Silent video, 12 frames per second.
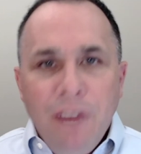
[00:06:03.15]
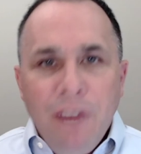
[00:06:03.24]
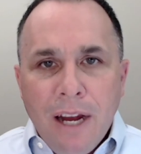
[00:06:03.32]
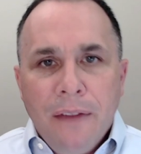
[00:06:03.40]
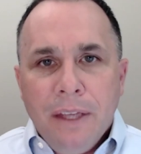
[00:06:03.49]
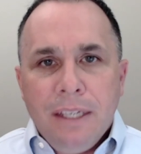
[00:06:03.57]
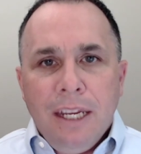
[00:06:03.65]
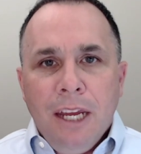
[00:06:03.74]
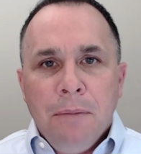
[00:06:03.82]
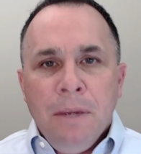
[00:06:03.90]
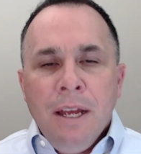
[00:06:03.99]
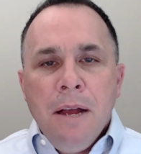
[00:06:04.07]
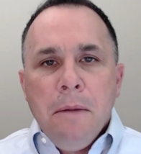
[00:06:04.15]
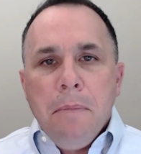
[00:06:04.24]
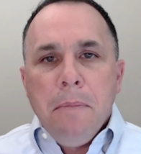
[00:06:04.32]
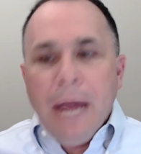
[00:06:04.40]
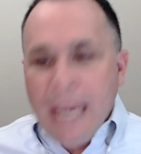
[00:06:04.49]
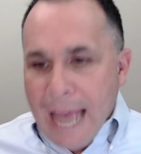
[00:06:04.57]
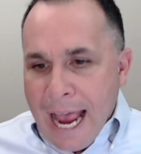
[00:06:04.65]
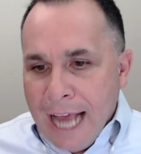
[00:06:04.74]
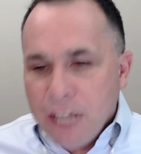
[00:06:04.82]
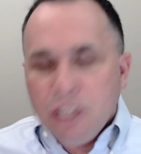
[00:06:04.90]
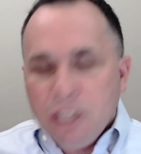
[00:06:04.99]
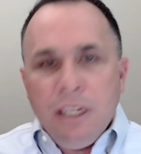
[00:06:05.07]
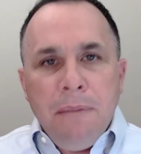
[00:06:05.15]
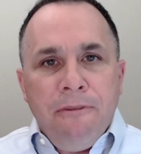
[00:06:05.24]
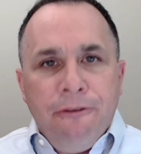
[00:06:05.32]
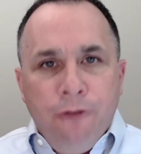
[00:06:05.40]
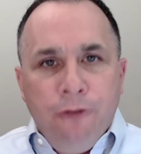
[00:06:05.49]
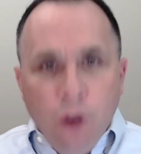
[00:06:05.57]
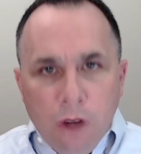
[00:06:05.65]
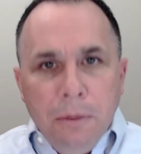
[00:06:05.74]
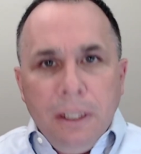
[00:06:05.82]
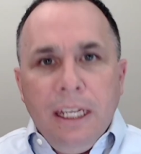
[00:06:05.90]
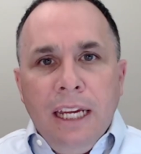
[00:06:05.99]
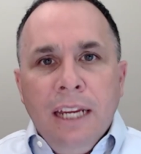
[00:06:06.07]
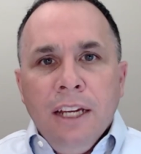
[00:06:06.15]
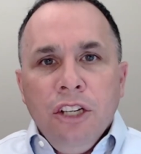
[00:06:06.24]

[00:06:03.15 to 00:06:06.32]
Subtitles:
on the team by actually formally